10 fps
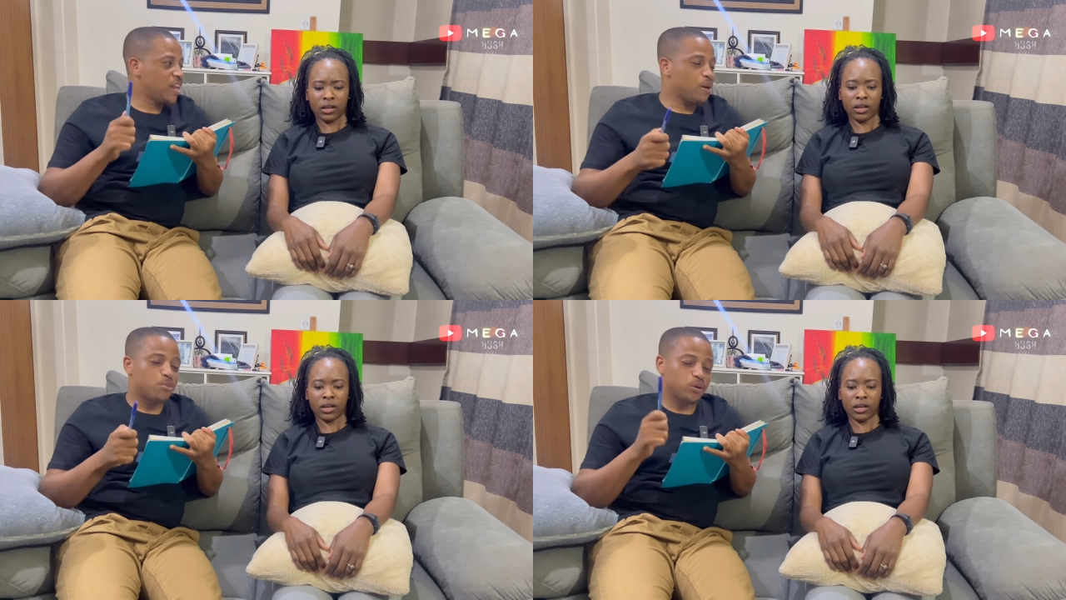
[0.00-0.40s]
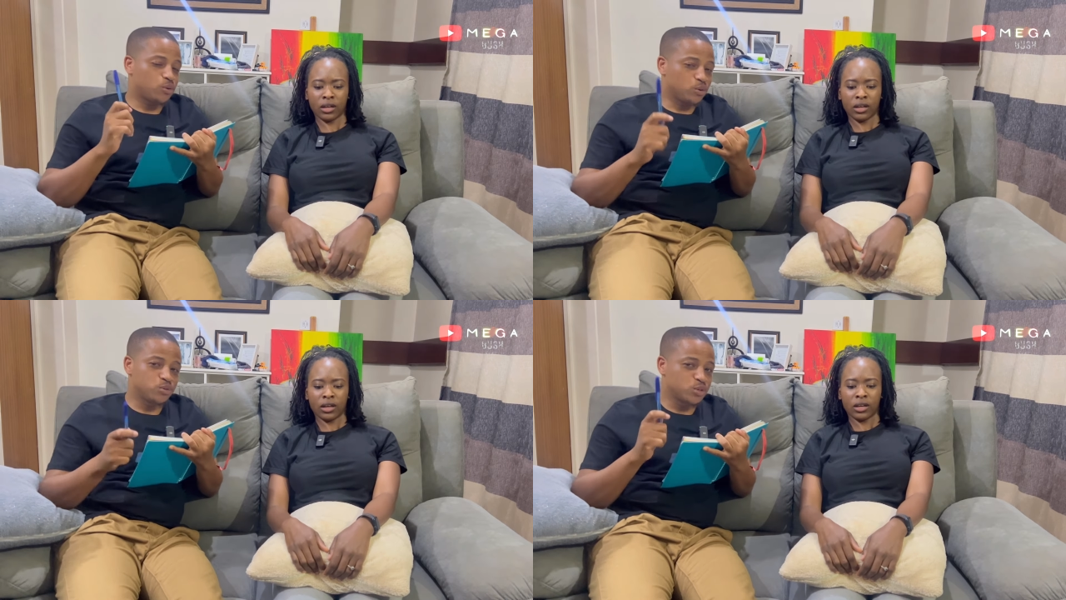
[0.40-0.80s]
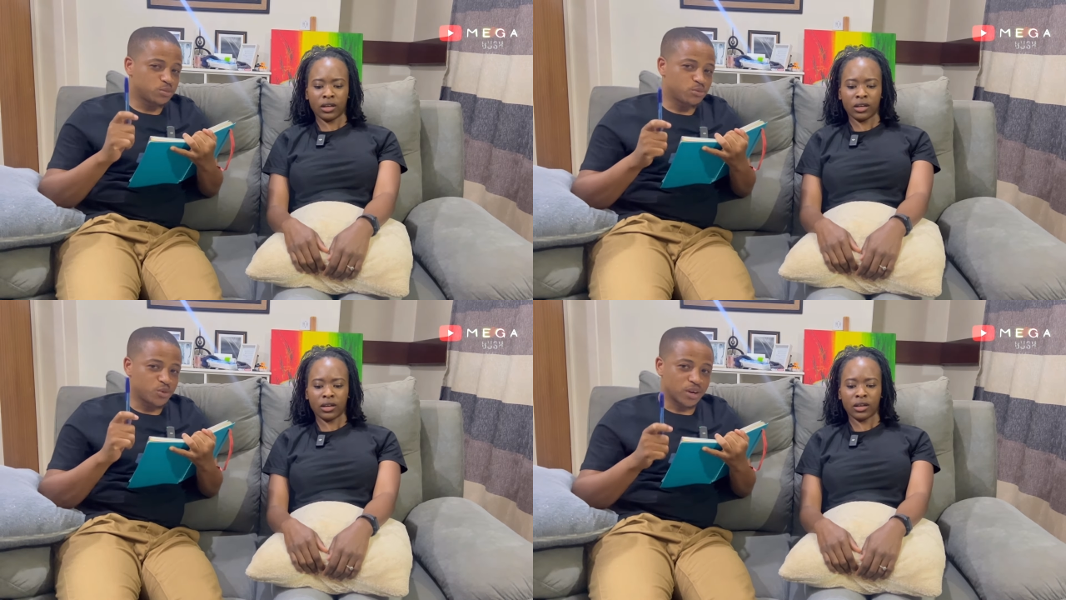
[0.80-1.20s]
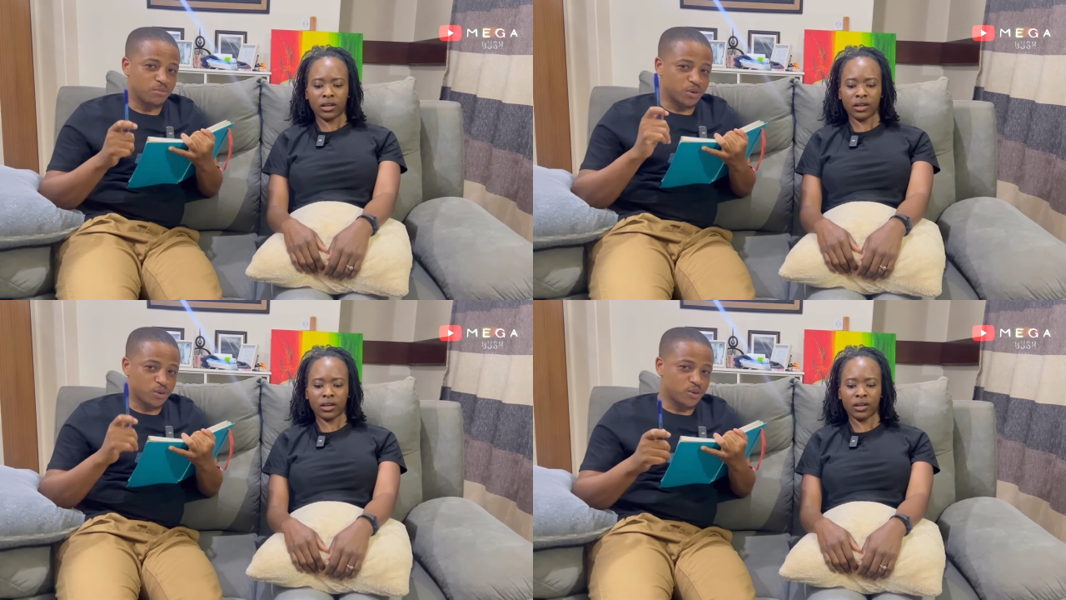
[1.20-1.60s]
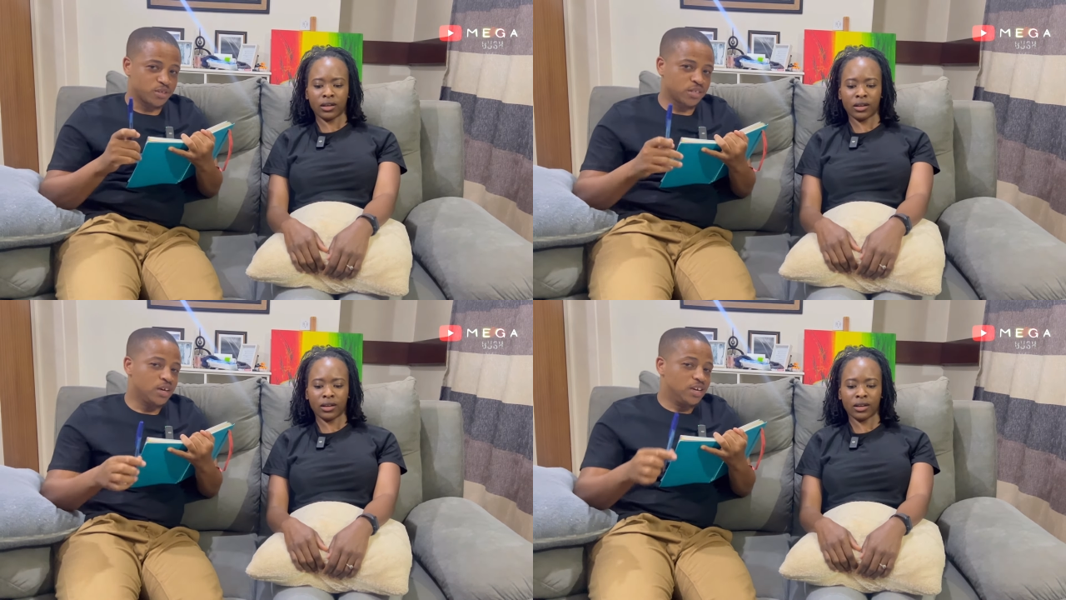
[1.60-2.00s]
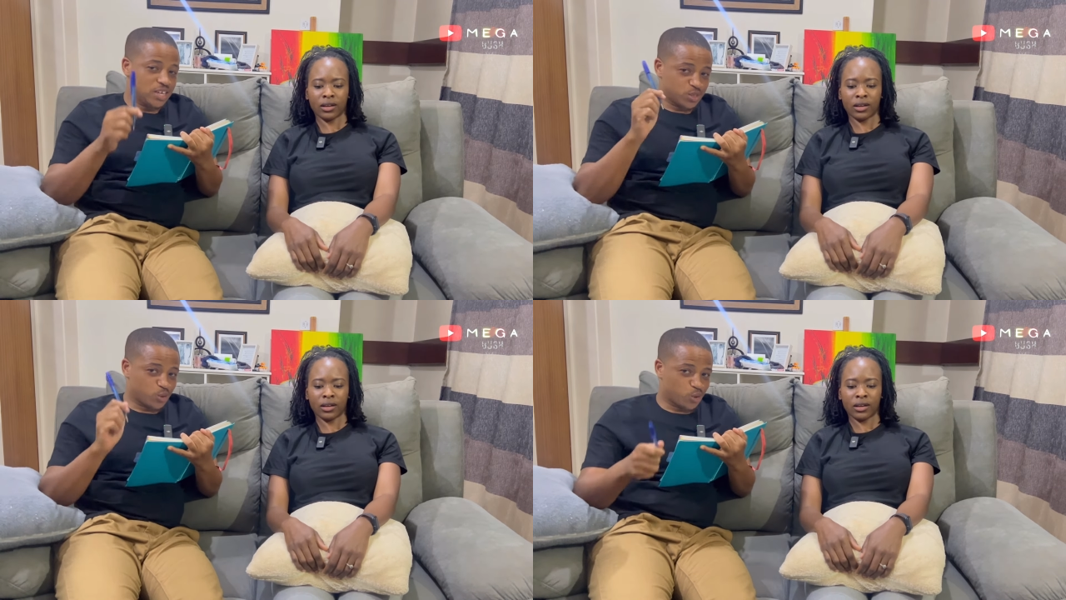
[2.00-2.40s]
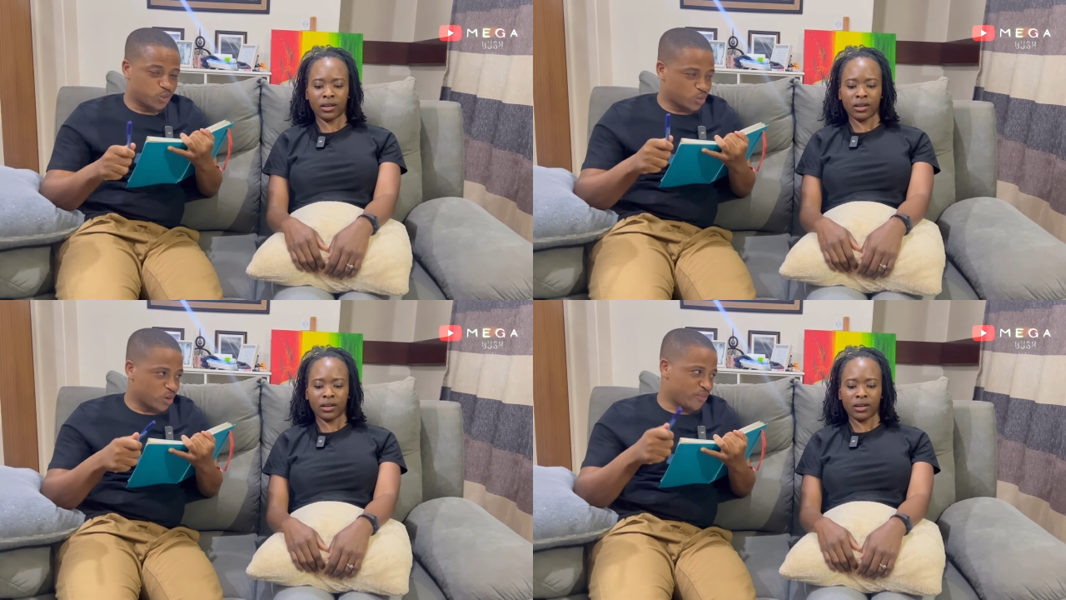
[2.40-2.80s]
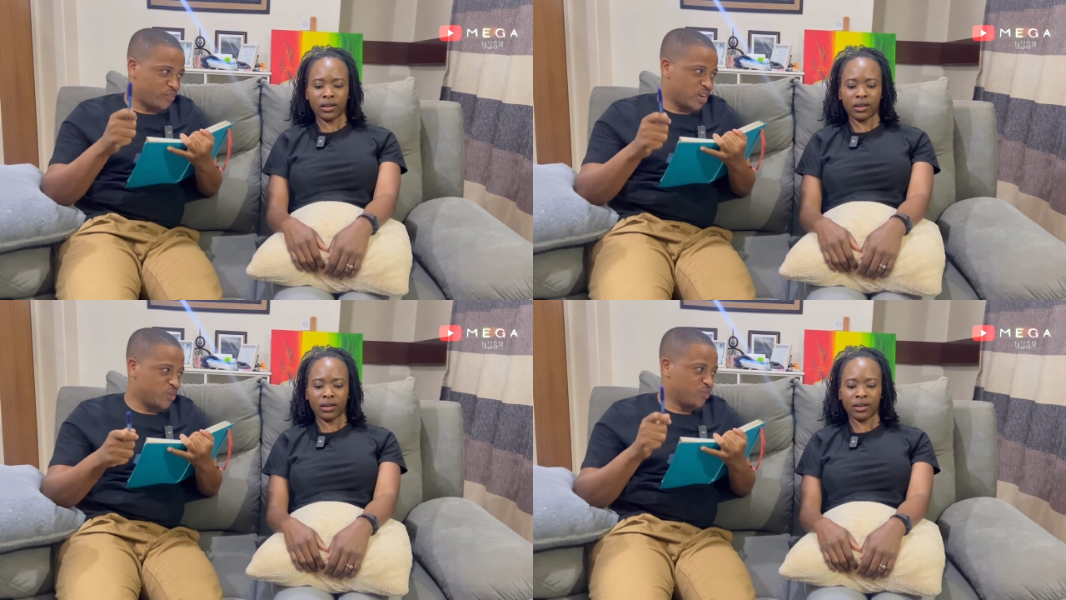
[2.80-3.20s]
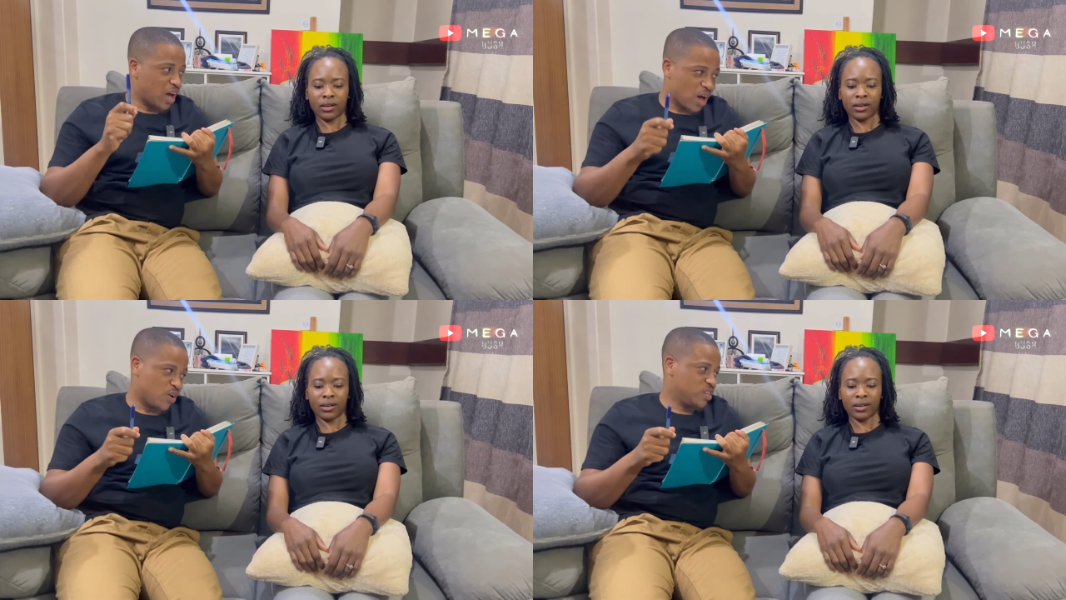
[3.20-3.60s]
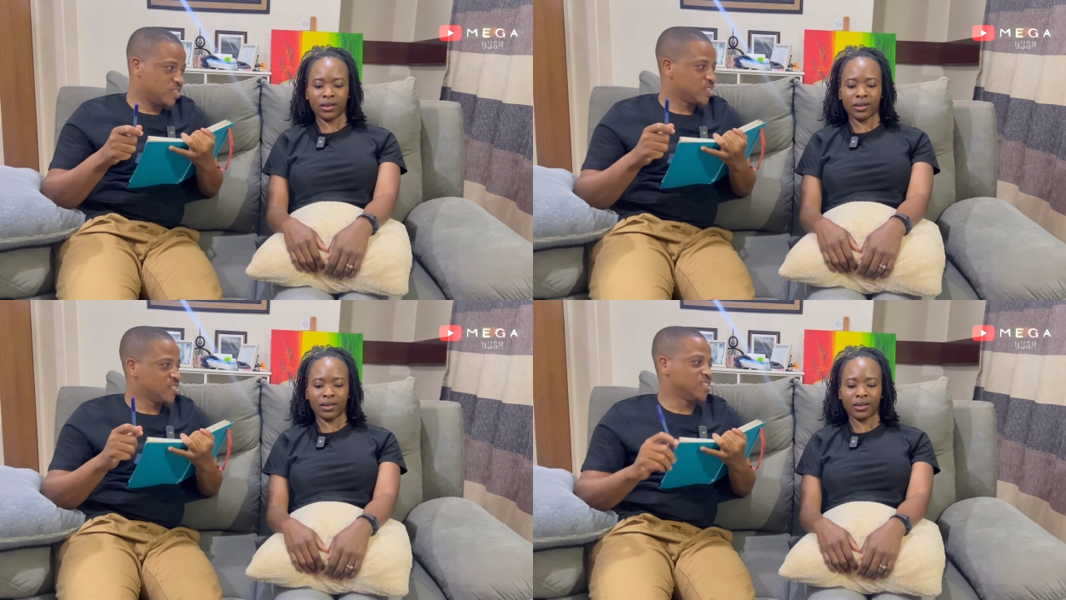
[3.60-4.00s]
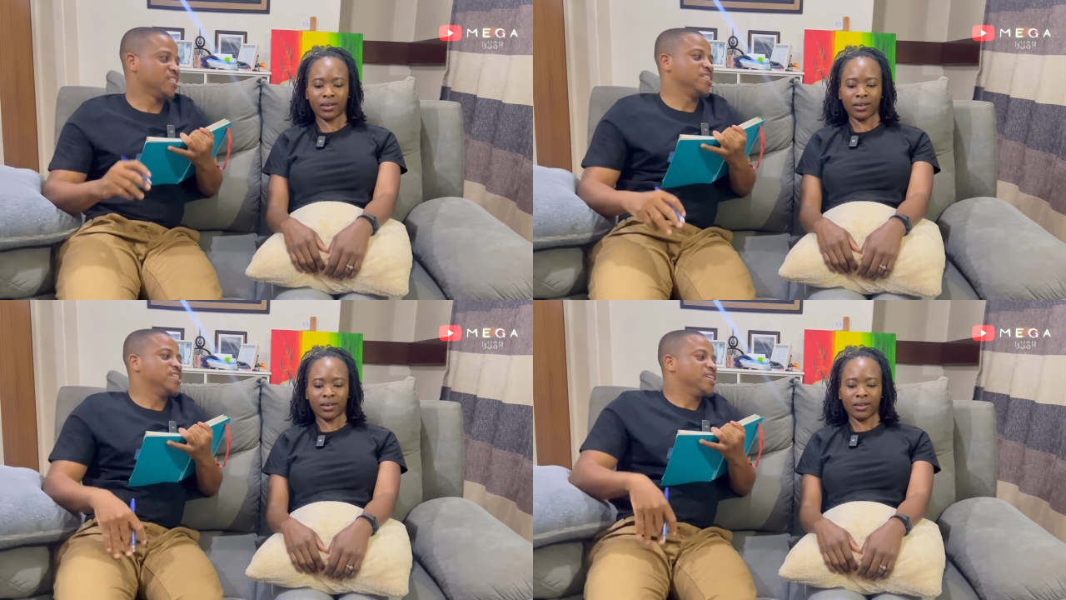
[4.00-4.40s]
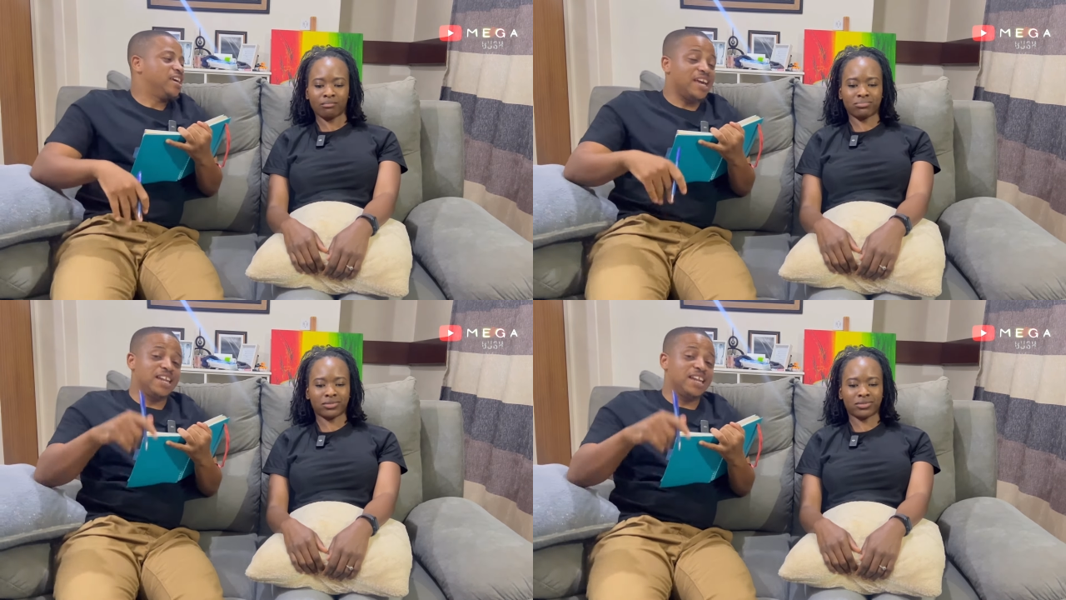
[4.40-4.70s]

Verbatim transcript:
Speaker 1: about God knows Murira because he's also a friend of ours. And